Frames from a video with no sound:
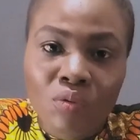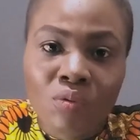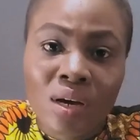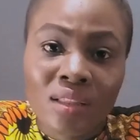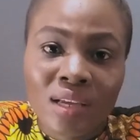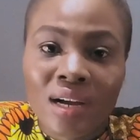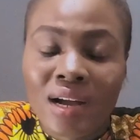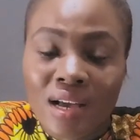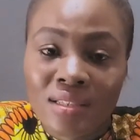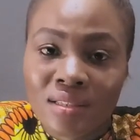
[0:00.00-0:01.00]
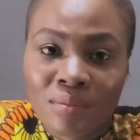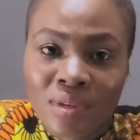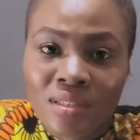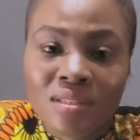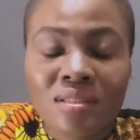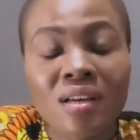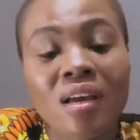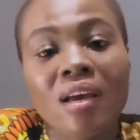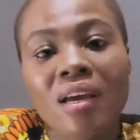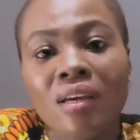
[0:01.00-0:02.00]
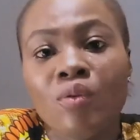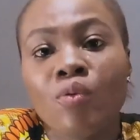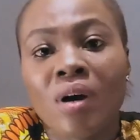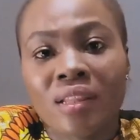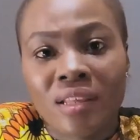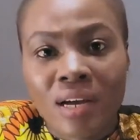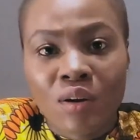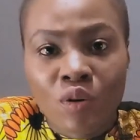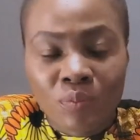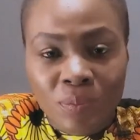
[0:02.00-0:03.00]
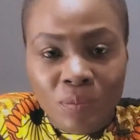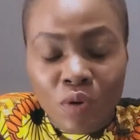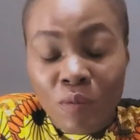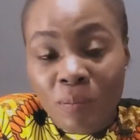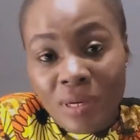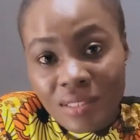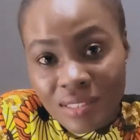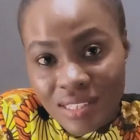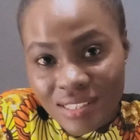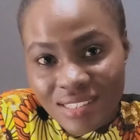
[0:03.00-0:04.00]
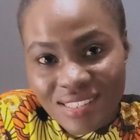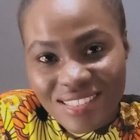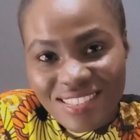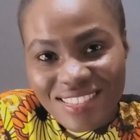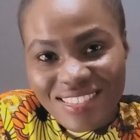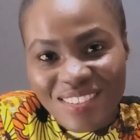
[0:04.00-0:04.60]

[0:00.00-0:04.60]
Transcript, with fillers: who are their customers, and who are their com competitors.